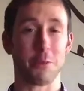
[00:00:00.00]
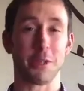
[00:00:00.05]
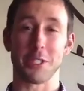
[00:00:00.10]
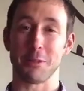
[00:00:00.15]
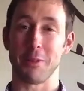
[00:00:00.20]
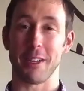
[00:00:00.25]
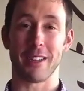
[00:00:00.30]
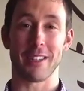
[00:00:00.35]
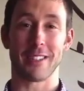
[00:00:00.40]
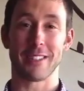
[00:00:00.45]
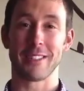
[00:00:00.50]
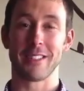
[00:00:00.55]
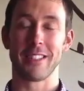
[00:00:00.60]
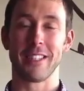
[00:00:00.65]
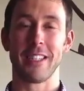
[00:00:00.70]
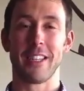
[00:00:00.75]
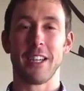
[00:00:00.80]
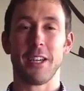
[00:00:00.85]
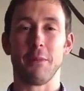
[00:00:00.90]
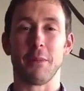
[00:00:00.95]
much better
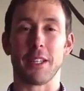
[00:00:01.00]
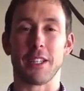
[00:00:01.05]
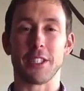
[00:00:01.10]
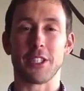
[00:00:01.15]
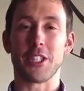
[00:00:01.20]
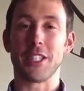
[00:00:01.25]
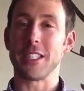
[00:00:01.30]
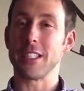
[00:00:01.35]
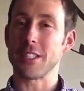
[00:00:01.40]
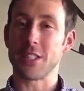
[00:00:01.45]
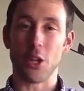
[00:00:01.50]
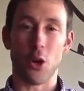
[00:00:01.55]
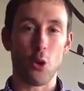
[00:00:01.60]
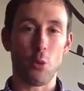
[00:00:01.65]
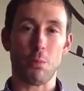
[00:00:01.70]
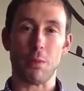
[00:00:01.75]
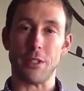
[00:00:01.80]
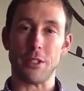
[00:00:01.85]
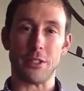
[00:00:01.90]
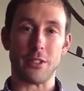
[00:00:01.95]
because she gets to
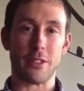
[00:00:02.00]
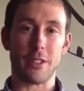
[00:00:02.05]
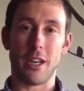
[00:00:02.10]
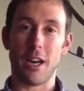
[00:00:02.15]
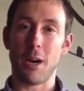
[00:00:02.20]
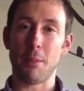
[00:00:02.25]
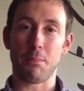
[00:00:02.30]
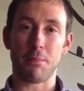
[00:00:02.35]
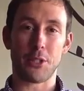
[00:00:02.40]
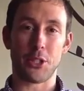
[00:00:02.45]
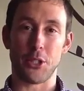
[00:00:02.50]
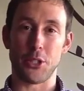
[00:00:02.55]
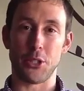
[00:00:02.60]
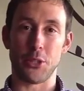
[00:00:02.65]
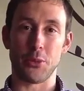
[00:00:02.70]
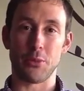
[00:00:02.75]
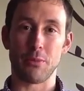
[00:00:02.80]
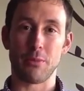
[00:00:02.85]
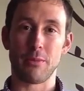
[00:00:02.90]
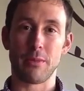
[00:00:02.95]
open up to you
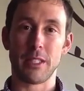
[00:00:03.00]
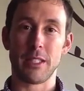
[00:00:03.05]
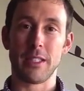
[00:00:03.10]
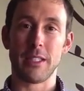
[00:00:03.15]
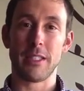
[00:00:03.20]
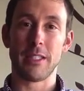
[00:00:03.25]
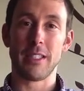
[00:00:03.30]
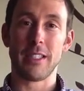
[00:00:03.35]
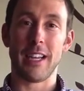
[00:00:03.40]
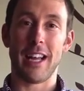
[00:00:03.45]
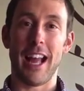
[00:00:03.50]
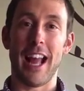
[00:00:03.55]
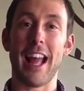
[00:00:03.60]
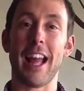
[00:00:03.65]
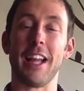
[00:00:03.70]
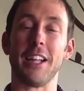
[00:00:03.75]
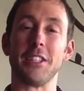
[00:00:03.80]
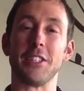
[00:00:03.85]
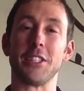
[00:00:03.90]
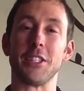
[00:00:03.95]

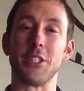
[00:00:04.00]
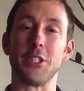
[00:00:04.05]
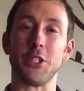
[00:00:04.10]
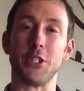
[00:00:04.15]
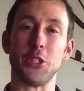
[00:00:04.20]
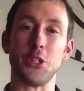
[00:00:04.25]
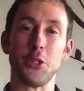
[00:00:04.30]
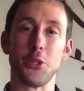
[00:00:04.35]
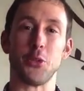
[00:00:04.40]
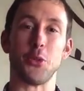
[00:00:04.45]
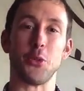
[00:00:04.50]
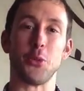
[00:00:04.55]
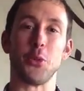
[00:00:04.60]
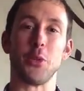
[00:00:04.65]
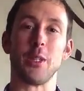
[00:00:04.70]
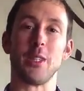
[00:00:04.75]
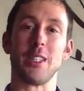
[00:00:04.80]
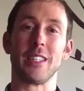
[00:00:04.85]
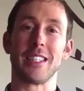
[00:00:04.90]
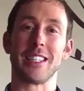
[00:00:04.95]
and you
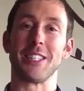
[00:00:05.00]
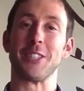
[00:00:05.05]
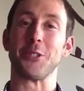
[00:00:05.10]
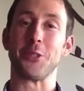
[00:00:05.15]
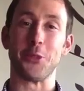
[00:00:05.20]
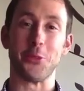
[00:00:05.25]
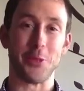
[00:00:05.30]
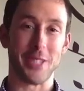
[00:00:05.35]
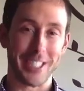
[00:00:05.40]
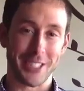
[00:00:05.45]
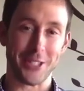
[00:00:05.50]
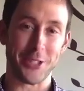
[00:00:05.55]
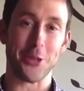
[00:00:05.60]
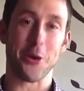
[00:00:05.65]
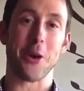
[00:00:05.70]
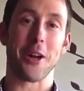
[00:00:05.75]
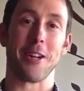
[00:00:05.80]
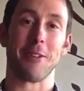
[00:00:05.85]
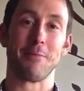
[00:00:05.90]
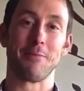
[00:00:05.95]
get to
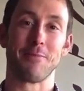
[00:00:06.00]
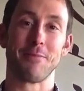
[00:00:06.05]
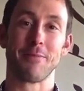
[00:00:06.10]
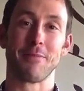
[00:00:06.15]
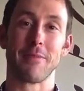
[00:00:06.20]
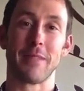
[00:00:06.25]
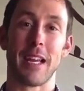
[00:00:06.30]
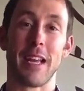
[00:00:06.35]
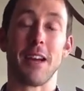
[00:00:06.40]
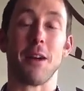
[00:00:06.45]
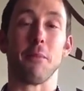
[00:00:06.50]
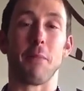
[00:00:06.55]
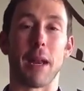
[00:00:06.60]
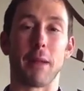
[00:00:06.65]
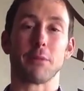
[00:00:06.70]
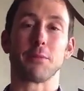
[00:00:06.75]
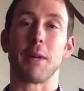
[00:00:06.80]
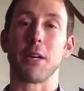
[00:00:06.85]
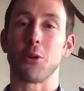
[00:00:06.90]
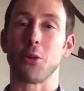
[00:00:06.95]
enjoy it. My name
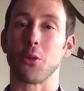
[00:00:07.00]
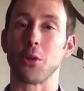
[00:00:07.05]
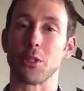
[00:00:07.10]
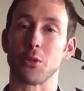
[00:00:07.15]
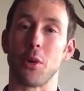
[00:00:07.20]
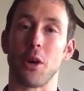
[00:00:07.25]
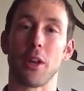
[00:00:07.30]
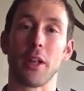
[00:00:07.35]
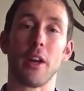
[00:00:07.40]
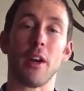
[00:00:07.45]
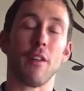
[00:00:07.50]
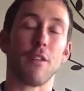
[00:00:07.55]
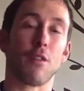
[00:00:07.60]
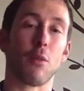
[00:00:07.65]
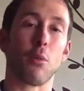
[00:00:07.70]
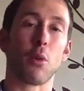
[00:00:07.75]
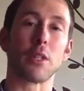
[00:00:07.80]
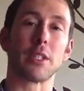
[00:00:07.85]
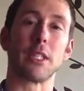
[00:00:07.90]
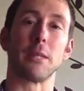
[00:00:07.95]
is Michael Griswold. For
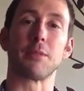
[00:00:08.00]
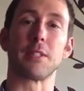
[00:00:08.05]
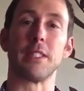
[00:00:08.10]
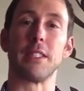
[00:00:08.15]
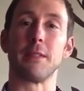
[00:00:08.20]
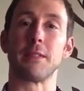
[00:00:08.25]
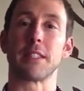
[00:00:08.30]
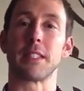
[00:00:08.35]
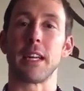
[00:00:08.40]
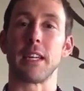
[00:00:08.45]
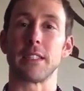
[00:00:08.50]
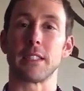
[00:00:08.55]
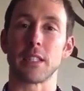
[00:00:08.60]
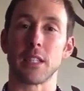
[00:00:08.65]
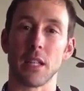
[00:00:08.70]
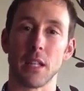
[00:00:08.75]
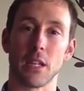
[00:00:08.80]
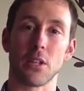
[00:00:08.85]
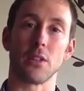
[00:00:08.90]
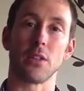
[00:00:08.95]
more tips and insights,
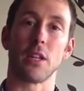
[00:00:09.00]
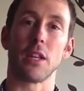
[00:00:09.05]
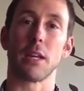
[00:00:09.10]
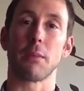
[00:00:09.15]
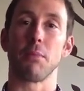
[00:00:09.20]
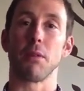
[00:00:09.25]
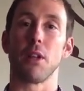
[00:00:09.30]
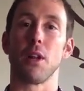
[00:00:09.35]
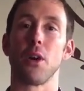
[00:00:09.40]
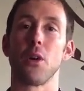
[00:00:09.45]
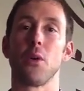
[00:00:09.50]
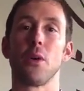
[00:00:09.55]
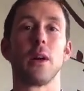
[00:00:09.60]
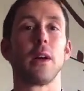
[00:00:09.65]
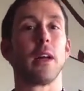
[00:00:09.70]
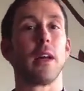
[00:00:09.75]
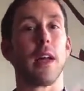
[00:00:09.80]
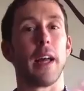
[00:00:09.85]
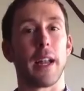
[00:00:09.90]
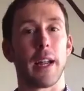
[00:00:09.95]
click on the link below
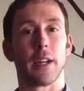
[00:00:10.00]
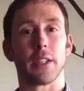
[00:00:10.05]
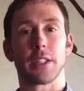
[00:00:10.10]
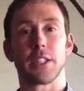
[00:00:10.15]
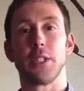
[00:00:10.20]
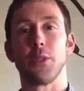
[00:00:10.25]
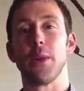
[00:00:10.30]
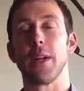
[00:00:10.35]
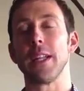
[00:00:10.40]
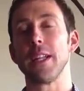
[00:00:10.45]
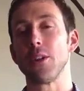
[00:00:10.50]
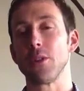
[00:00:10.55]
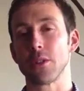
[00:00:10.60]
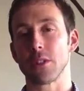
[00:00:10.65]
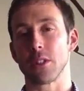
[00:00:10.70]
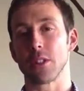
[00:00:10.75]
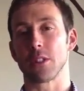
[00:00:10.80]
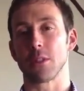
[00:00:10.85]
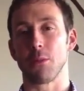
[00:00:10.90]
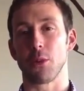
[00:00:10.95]
and I'll see you at
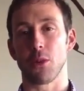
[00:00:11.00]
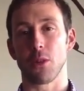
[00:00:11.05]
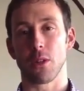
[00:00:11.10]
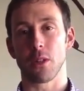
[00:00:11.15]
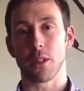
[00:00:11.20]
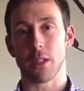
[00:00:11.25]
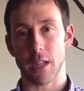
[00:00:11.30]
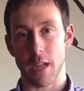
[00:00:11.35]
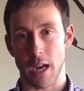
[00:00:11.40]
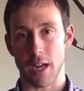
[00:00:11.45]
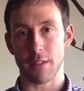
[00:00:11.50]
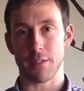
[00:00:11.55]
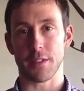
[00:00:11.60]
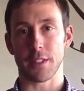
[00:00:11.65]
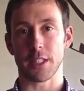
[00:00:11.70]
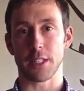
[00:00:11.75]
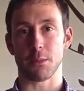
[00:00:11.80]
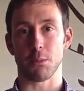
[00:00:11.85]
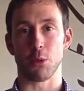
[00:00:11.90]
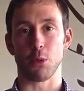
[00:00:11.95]

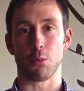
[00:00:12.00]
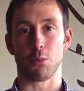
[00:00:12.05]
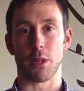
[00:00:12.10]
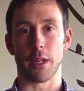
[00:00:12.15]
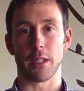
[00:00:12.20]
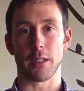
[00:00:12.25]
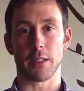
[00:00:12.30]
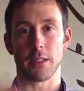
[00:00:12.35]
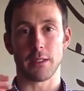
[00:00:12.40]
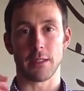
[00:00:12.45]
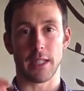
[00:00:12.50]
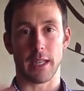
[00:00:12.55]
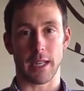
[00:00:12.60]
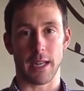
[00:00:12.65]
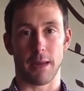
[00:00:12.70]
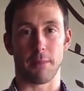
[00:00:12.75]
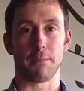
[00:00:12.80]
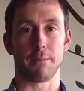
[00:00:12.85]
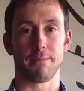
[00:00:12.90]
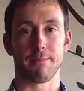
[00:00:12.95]

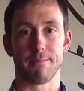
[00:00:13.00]
irresistibleconfidenceblueprint.com.